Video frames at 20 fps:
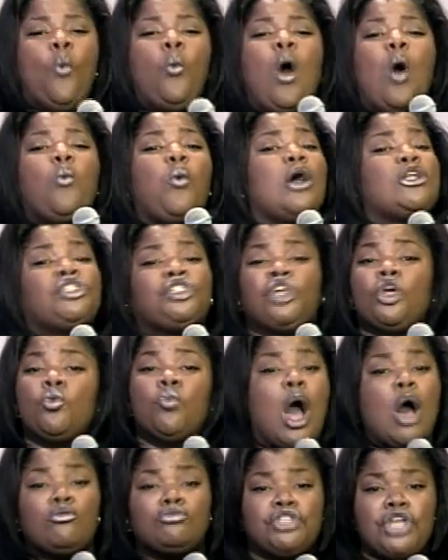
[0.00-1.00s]
Well, what
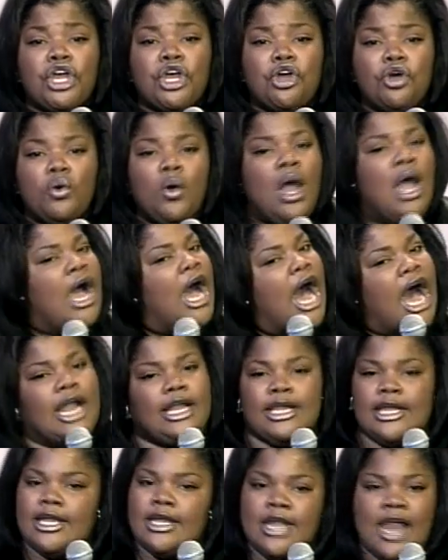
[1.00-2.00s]
you won't do,
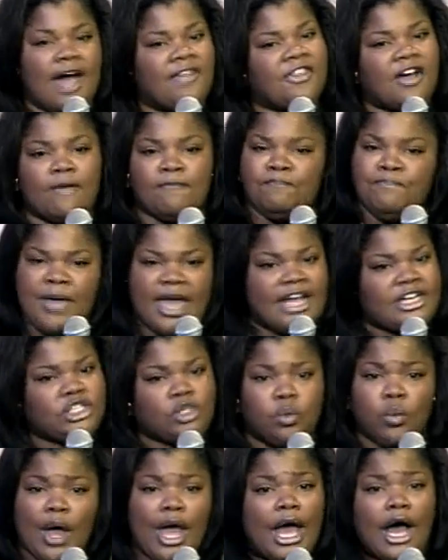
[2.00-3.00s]
another
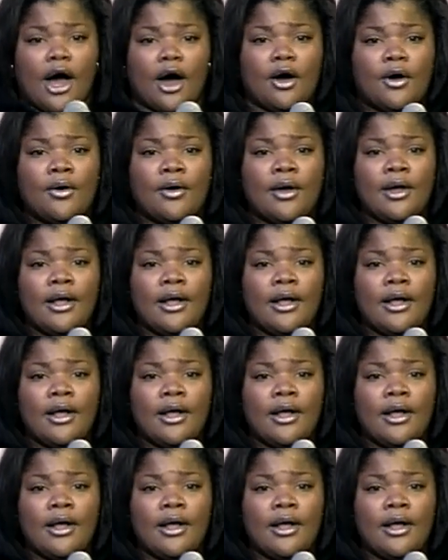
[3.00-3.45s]
bitch will.